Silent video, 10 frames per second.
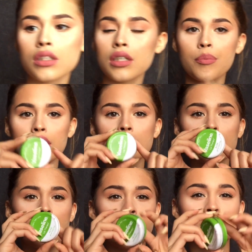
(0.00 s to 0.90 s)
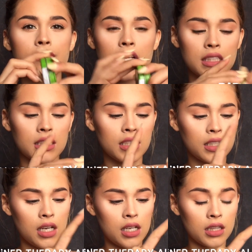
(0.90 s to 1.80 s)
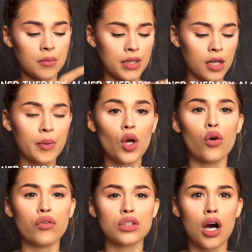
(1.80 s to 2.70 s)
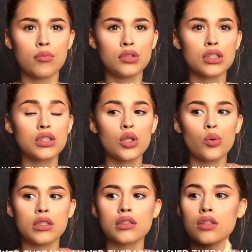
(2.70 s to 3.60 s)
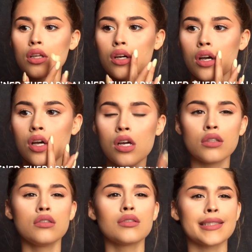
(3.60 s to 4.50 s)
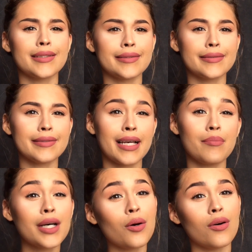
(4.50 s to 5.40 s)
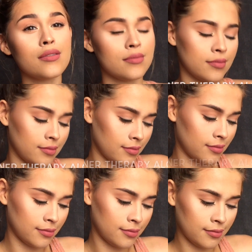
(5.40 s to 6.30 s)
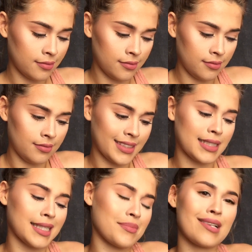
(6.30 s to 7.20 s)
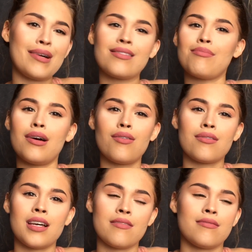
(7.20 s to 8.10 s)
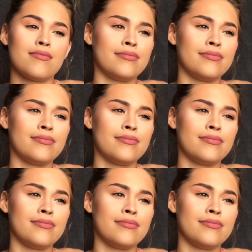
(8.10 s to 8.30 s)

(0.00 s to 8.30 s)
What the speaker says: I'm just gonna put some of this Vaseline lip therapy over top just so it doesn't look so like a butthole. Because I'm not about the butthole life.